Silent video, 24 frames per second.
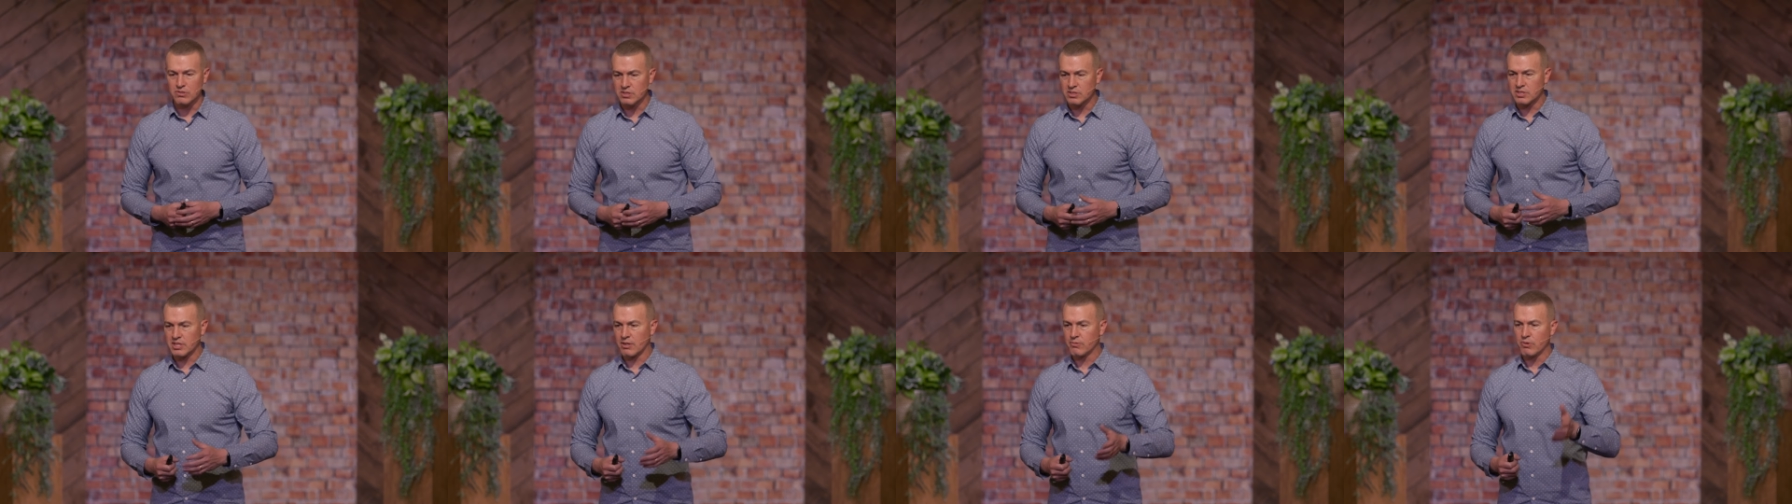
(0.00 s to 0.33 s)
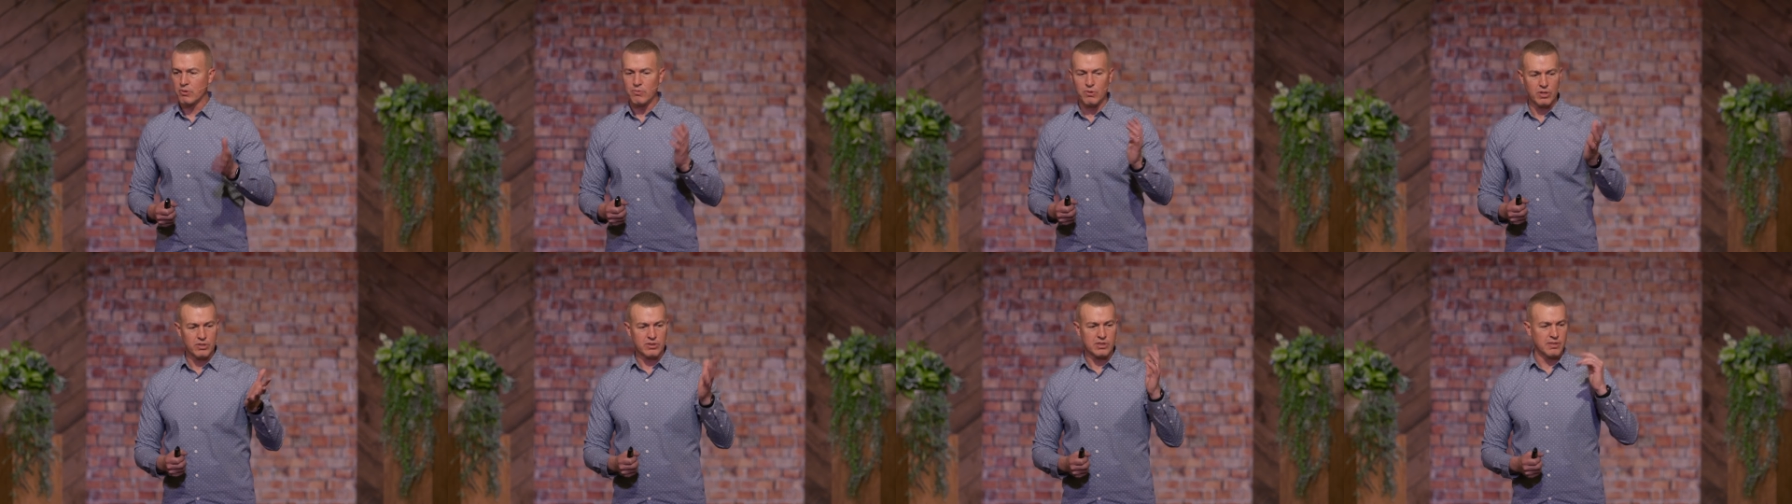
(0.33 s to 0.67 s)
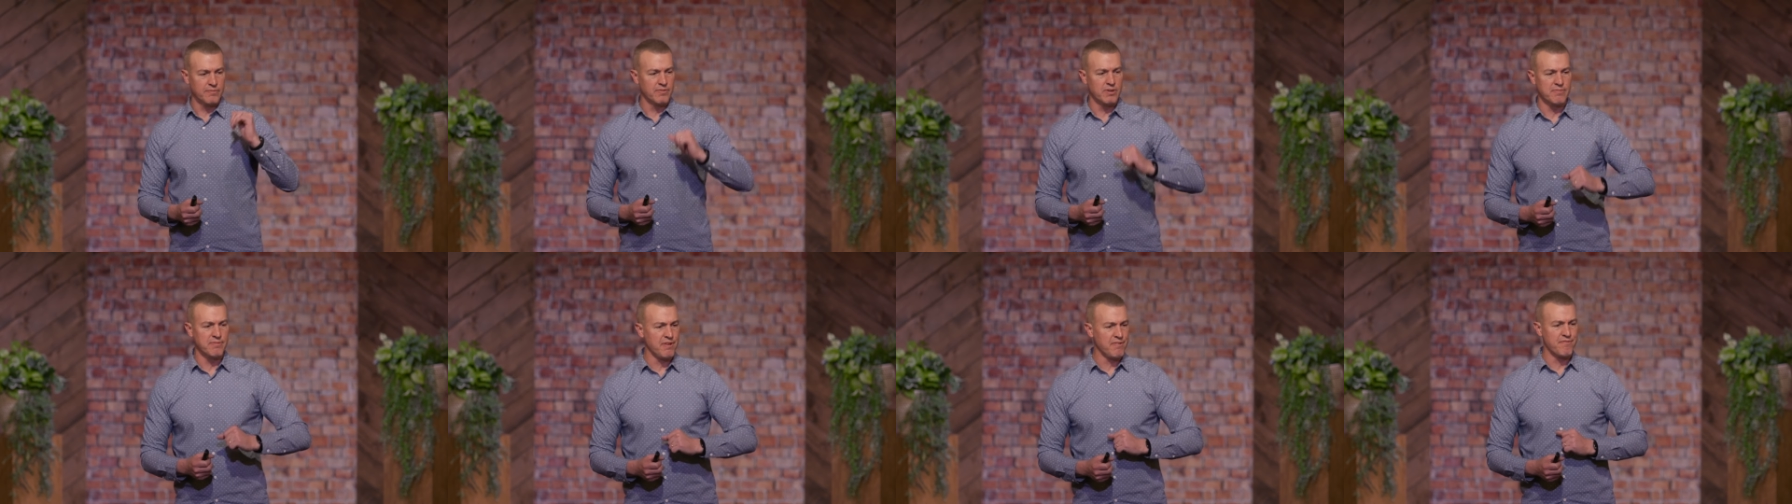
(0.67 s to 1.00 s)
It's like, we want them
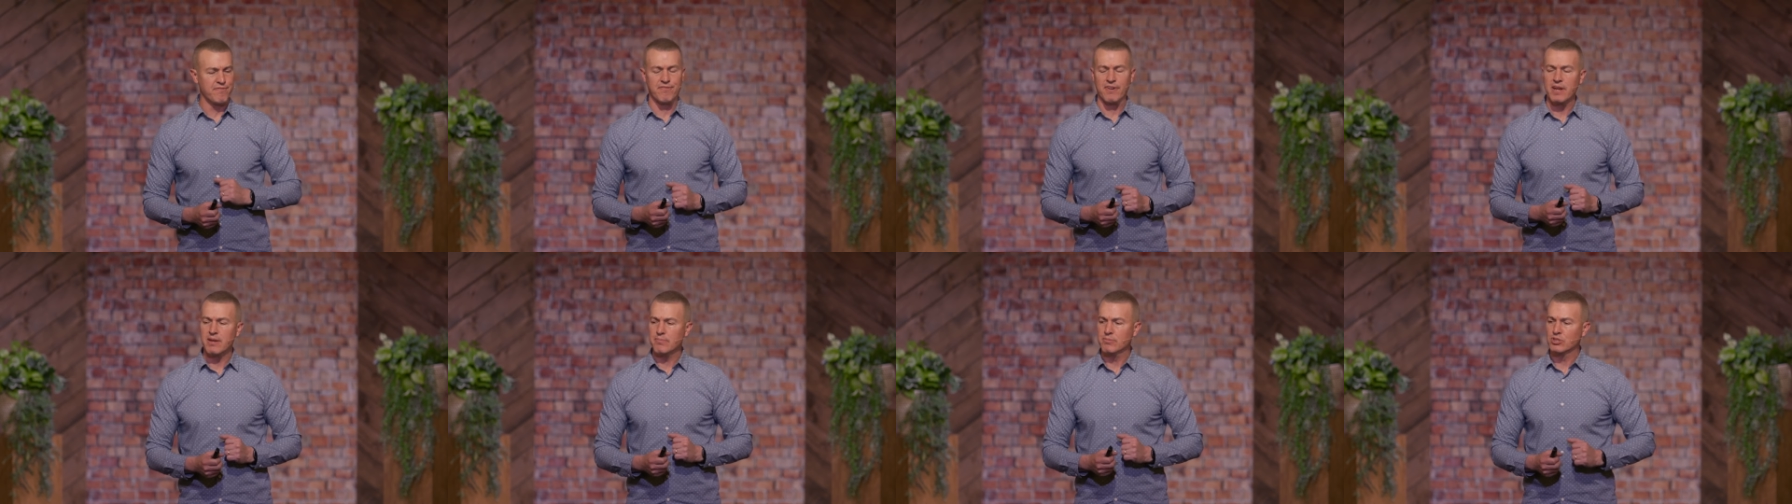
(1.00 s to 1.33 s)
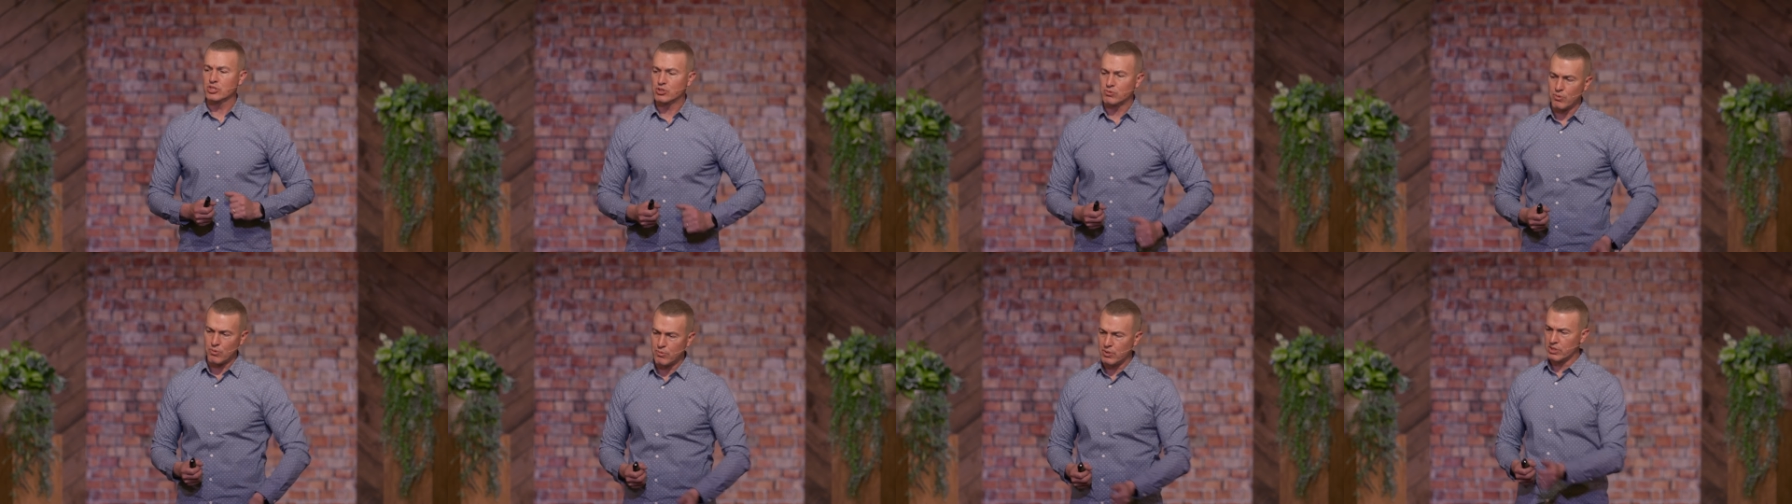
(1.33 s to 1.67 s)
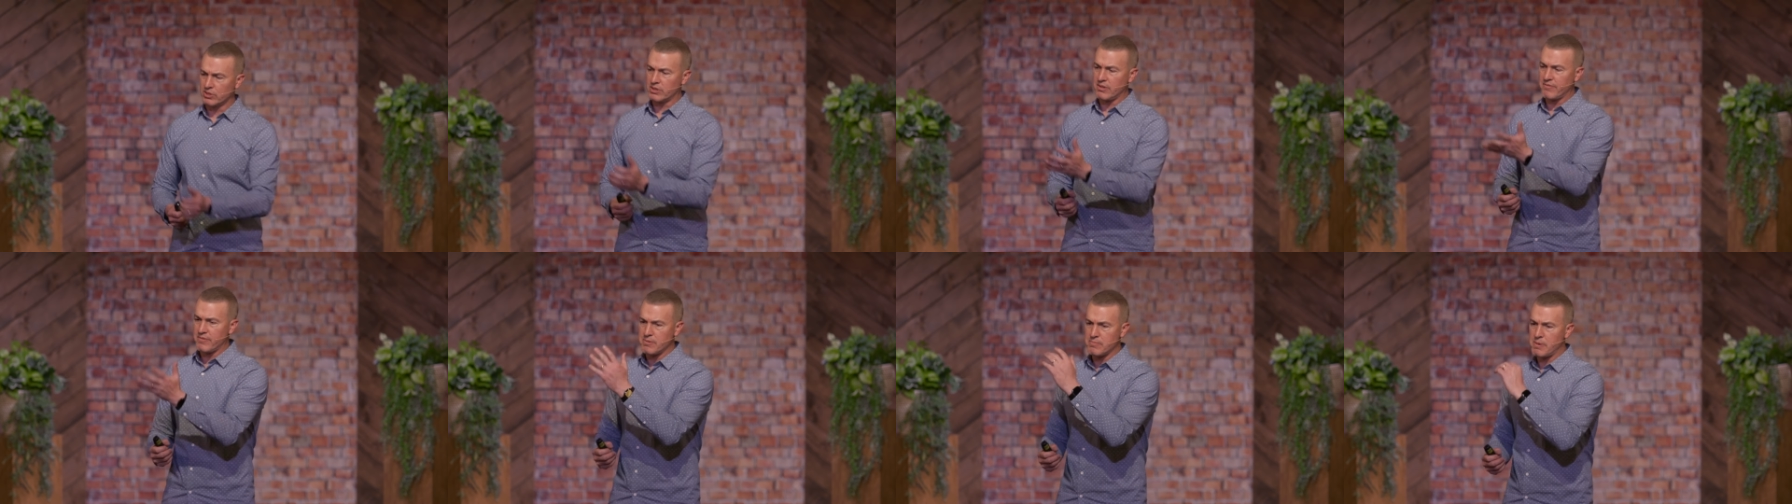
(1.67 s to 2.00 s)
to be famous. We want
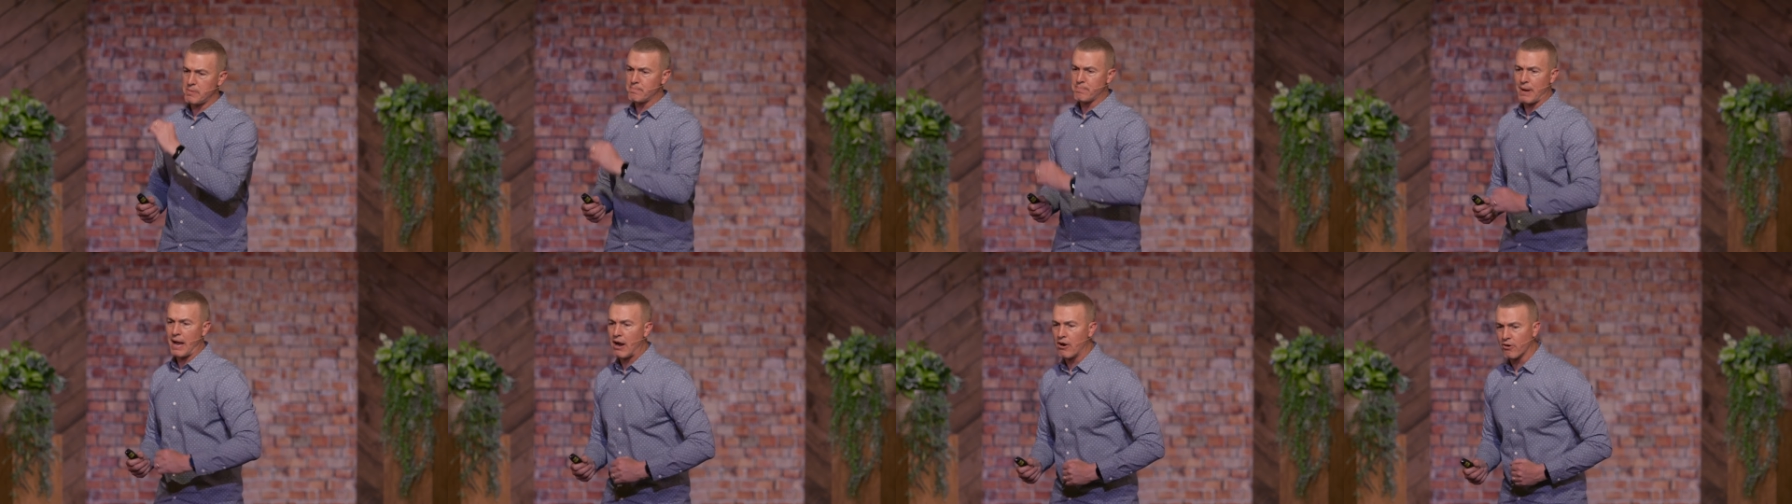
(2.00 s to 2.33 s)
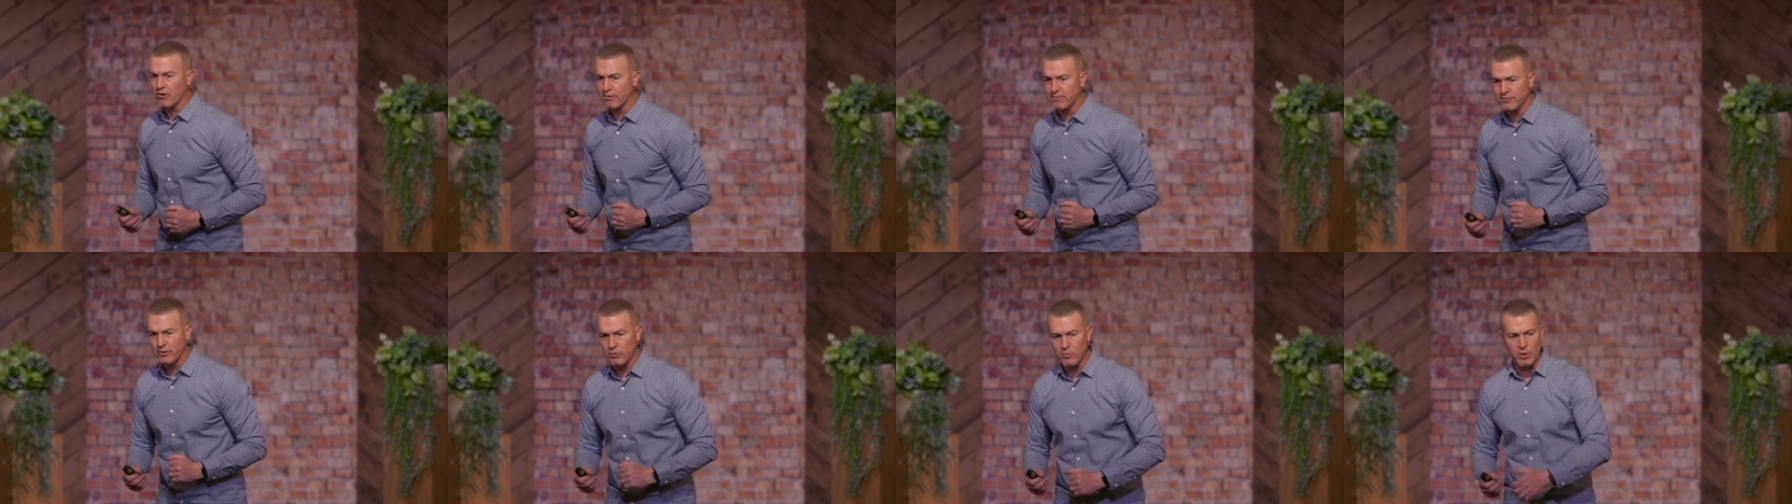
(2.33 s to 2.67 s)
them to be powerful.